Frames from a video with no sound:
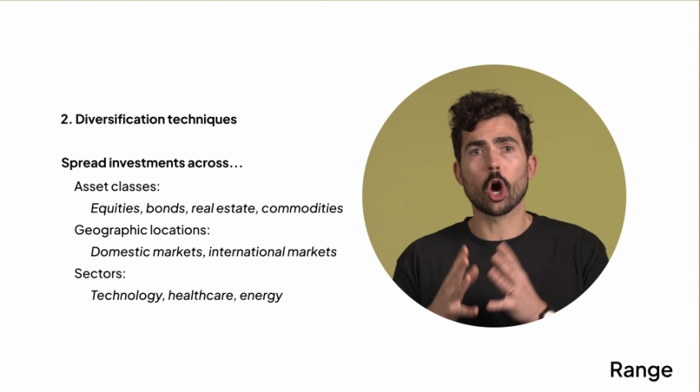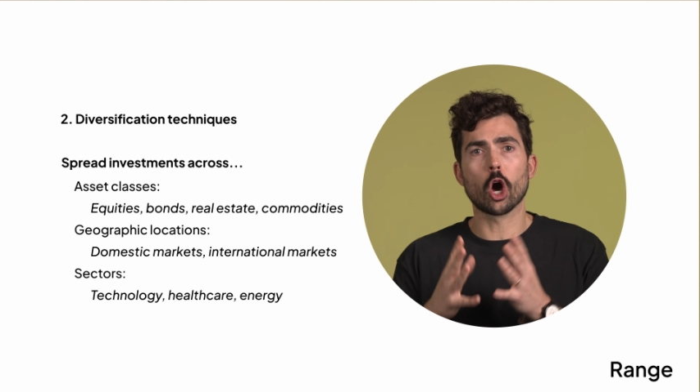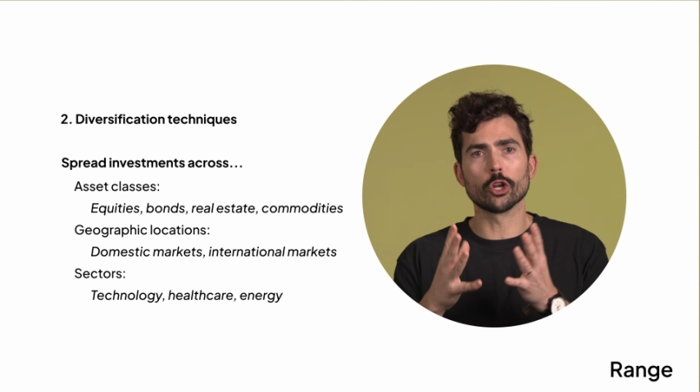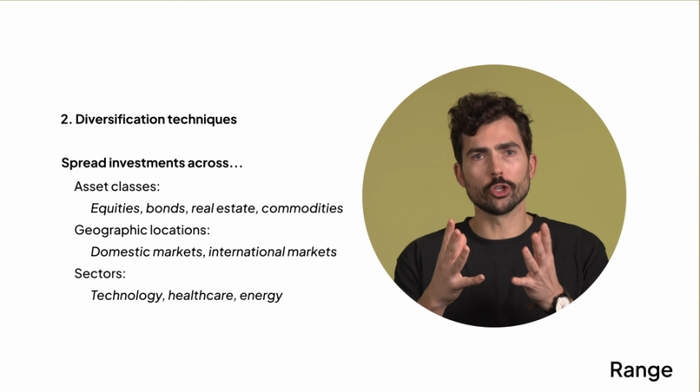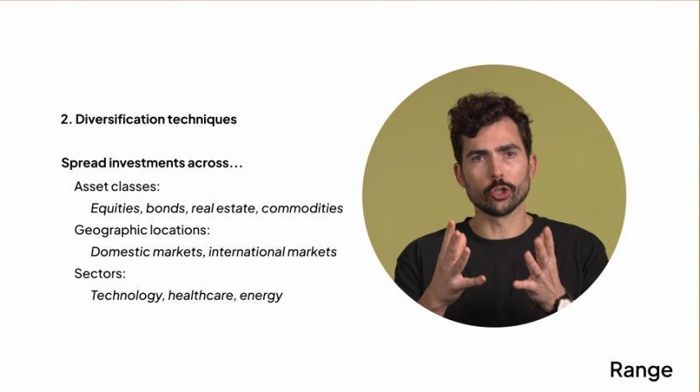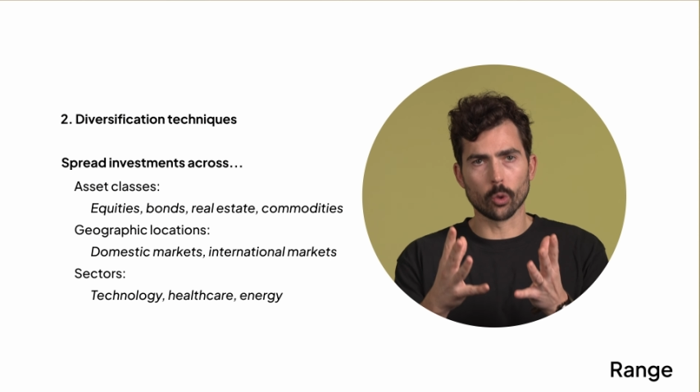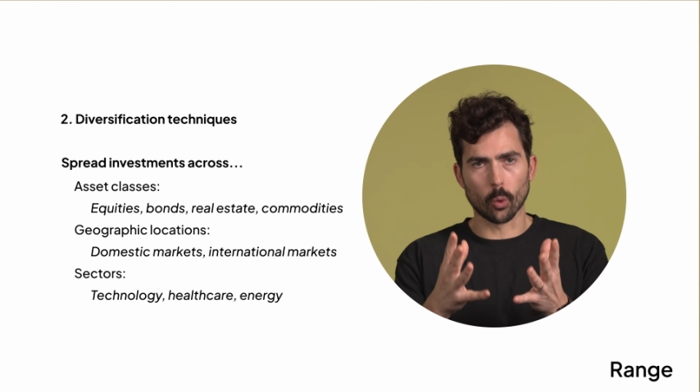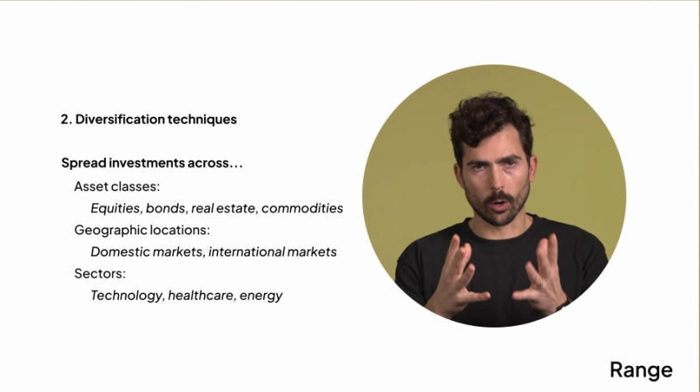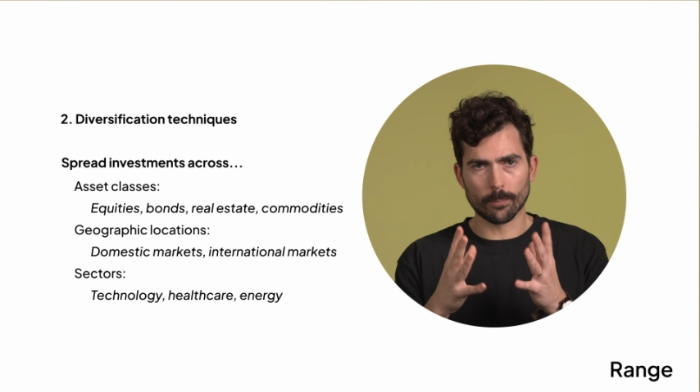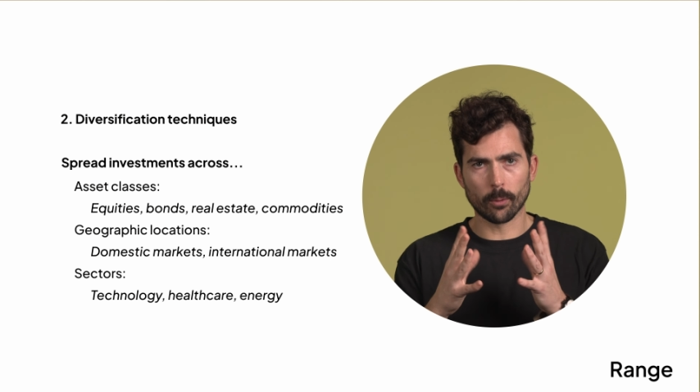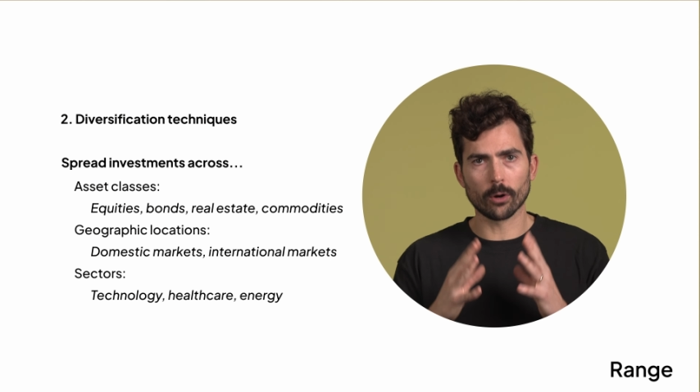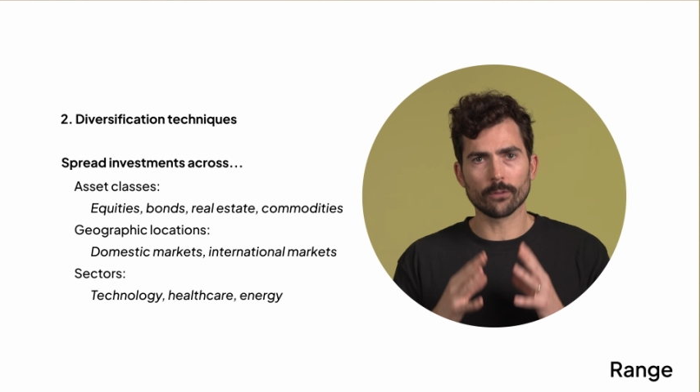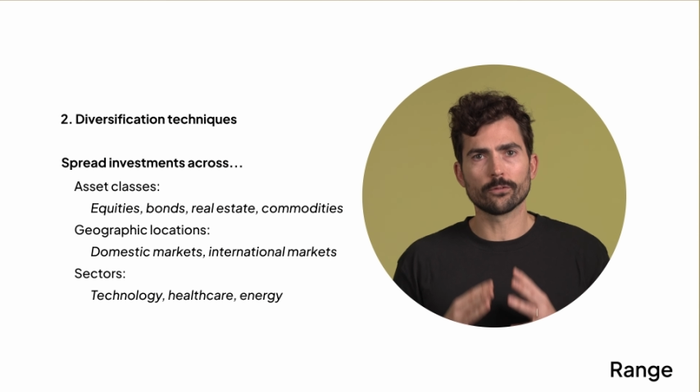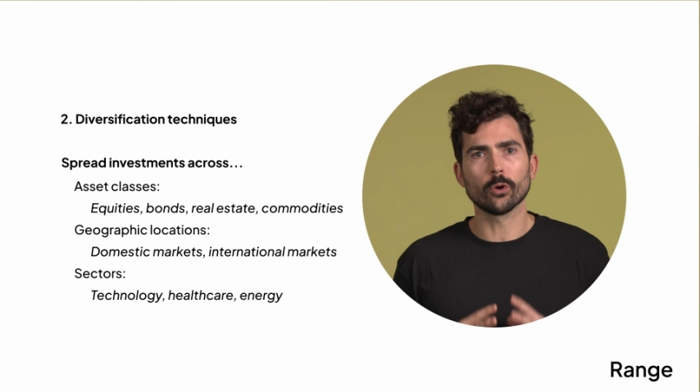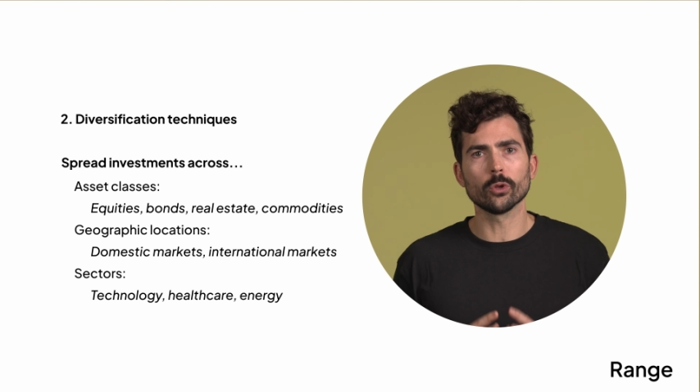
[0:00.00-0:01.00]
on your
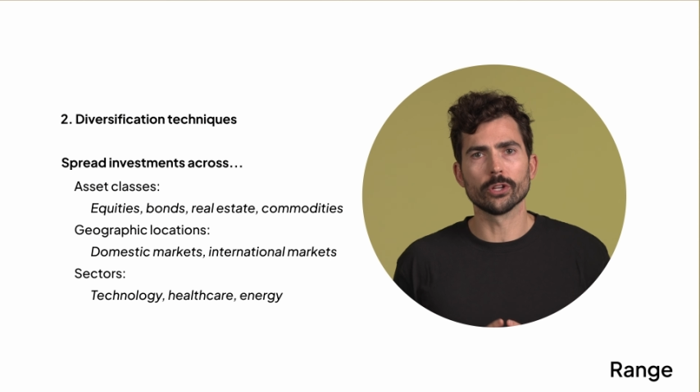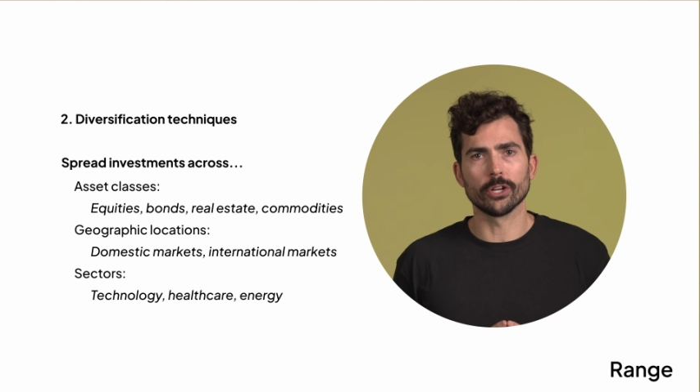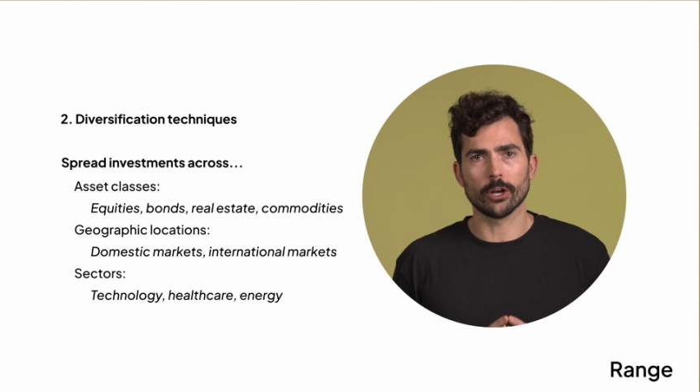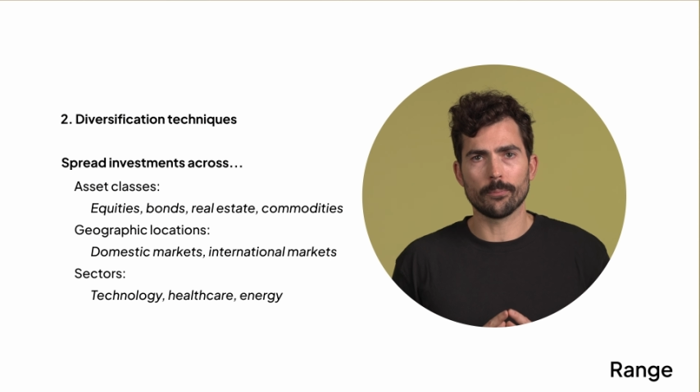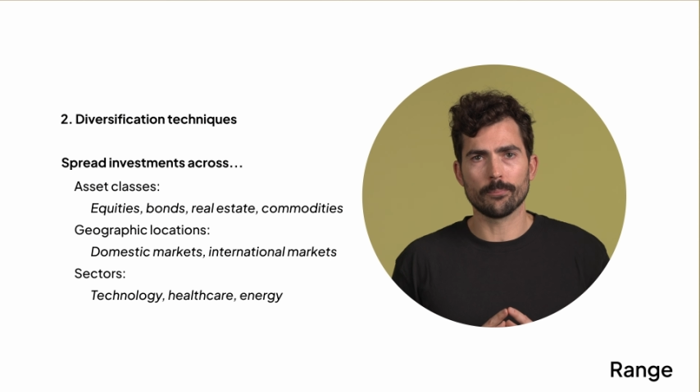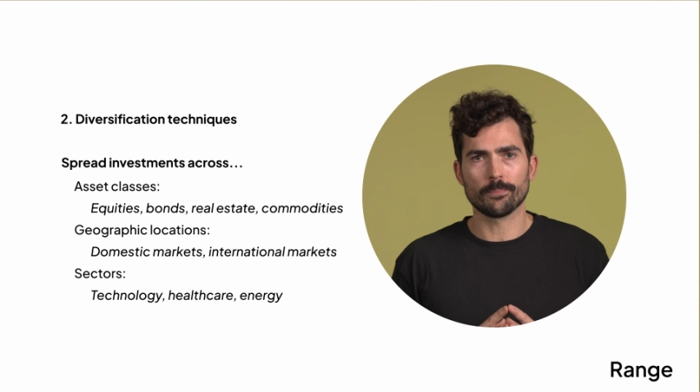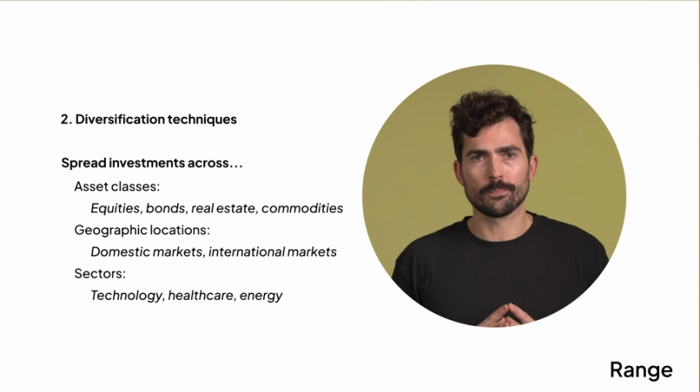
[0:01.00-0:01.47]
portfolio.